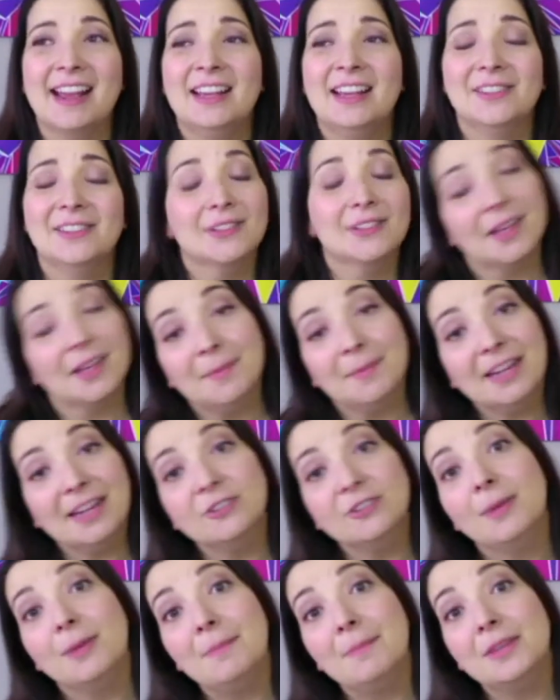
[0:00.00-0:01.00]
So some days
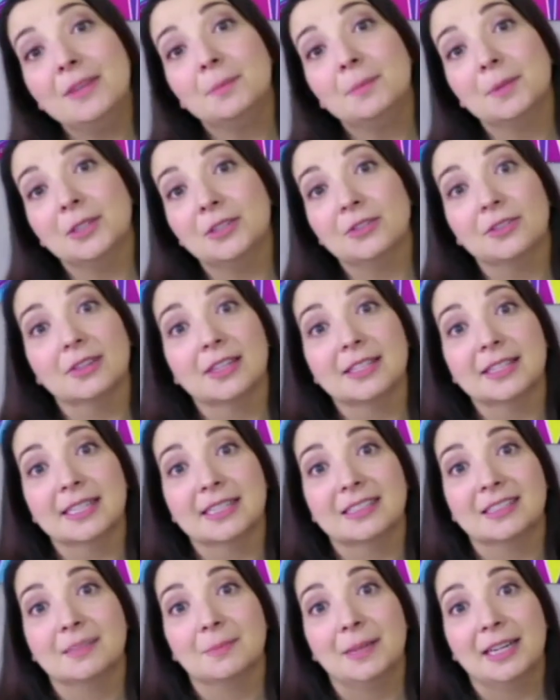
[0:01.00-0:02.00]
you might be able to do the
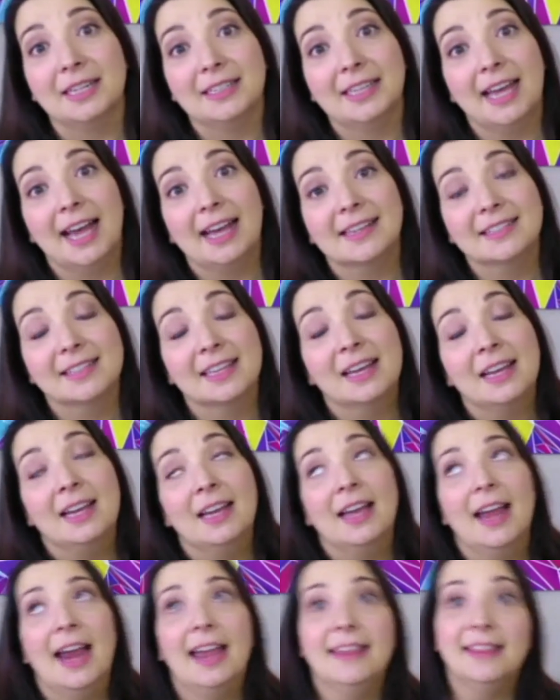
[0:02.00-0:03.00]
60 minute task.
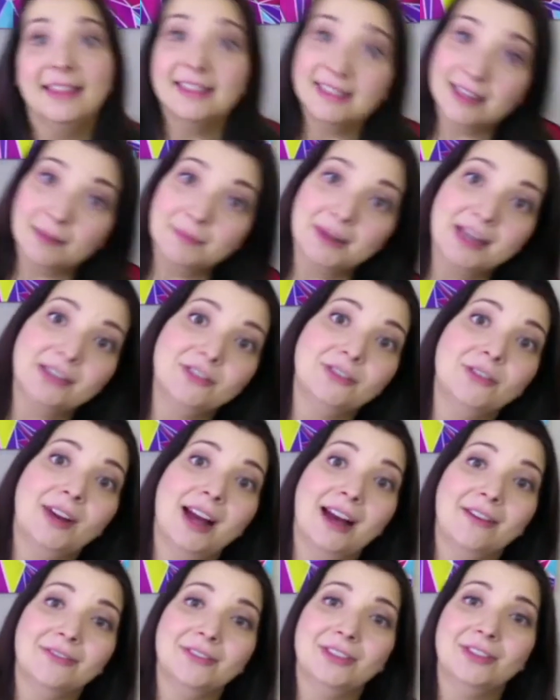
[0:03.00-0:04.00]
And then some days you
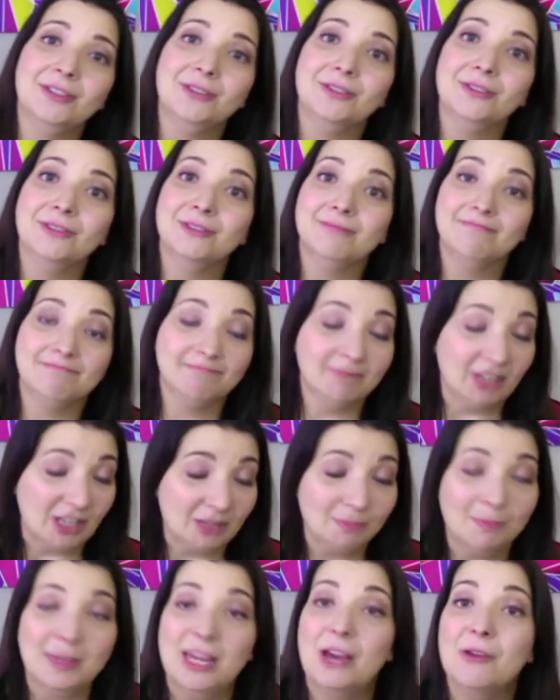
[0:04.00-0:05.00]
have to
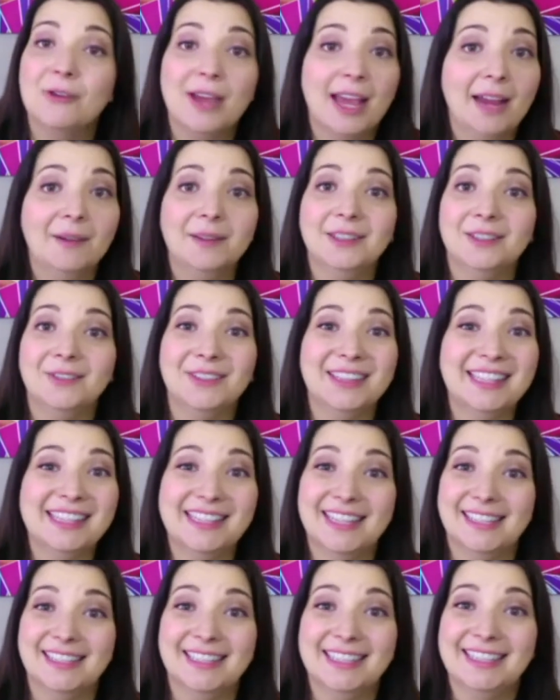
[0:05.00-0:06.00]
just be okay with doing the
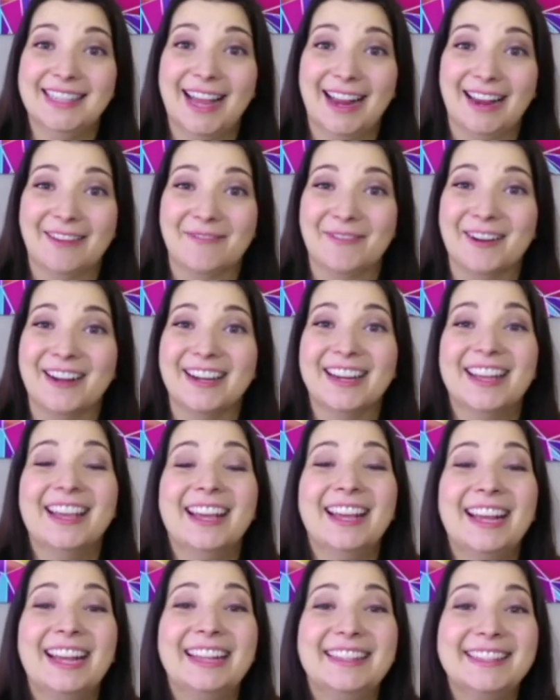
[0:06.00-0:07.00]
60 second one.
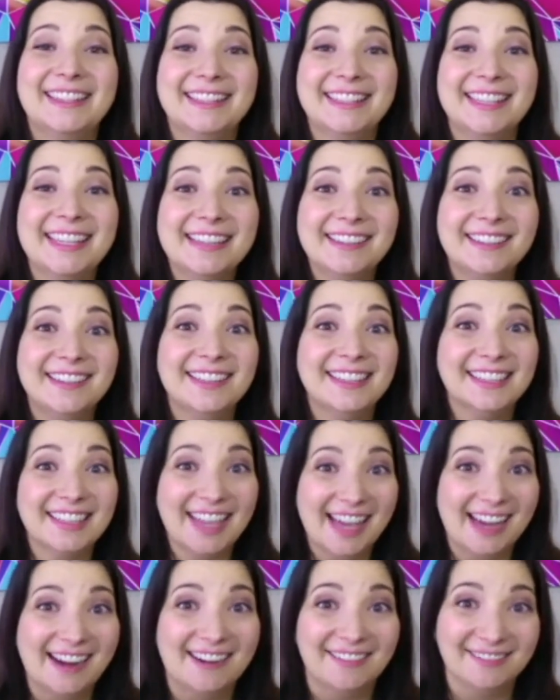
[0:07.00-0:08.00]
It still
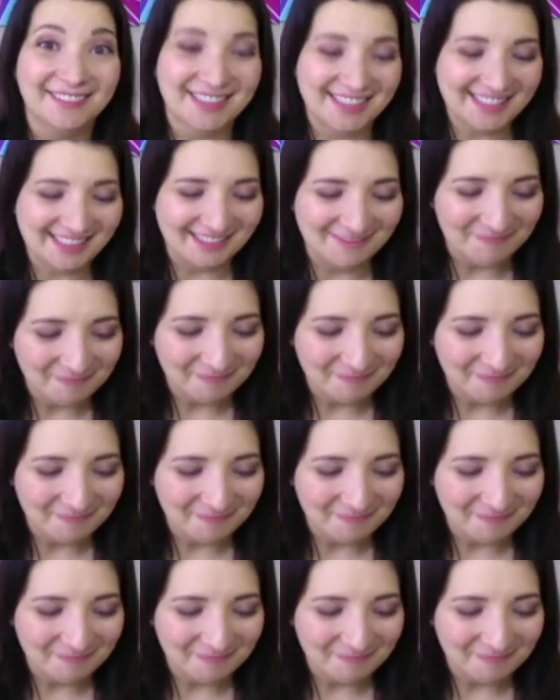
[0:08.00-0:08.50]
counts.